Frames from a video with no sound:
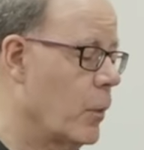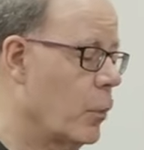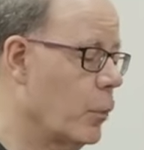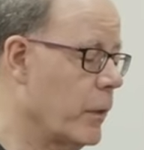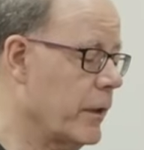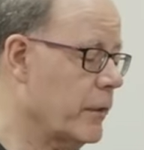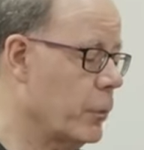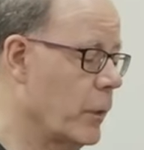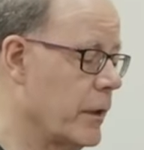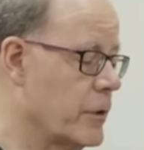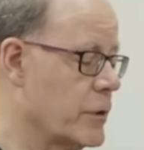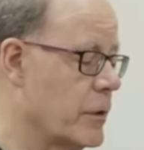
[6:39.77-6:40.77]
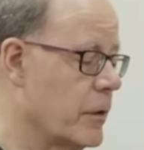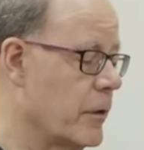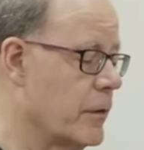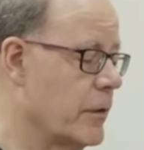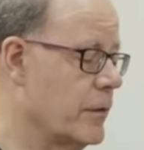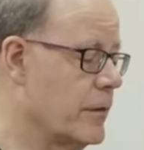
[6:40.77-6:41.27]
with which
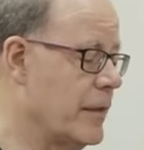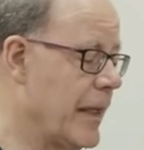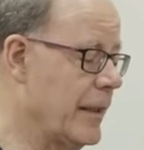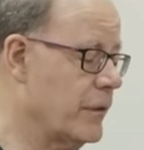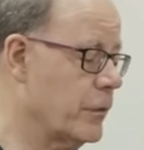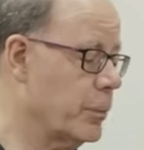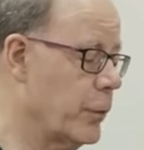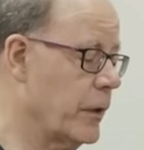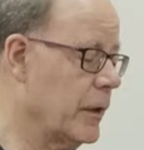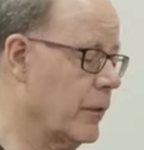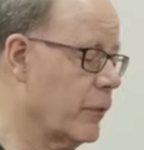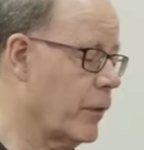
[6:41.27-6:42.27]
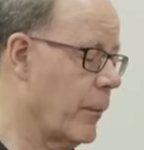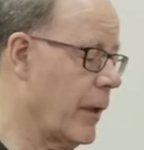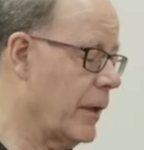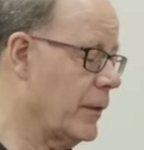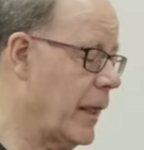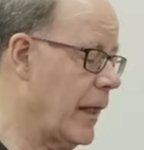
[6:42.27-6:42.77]
the dayspring from
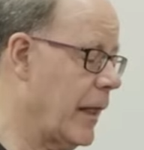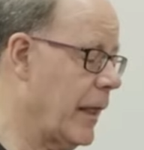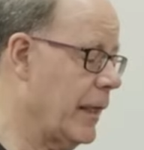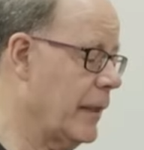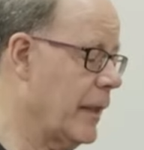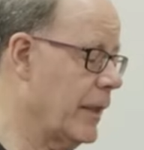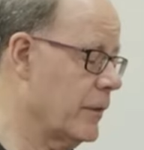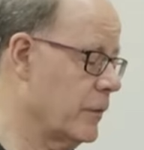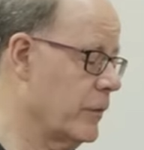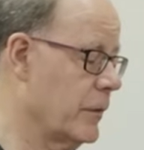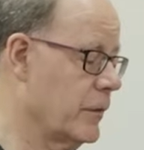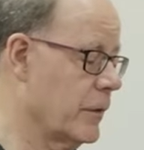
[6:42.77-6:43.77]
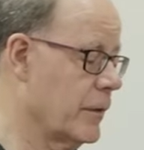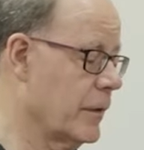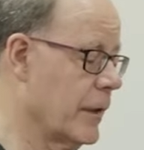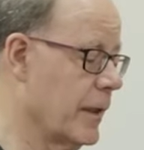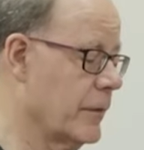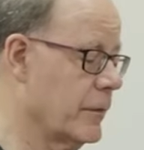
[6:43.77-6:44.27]
on high has
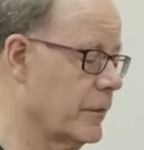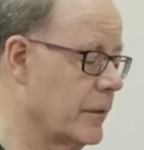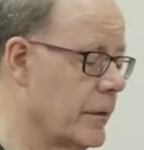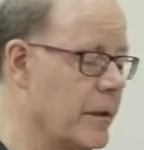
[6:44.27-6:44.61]
visited us.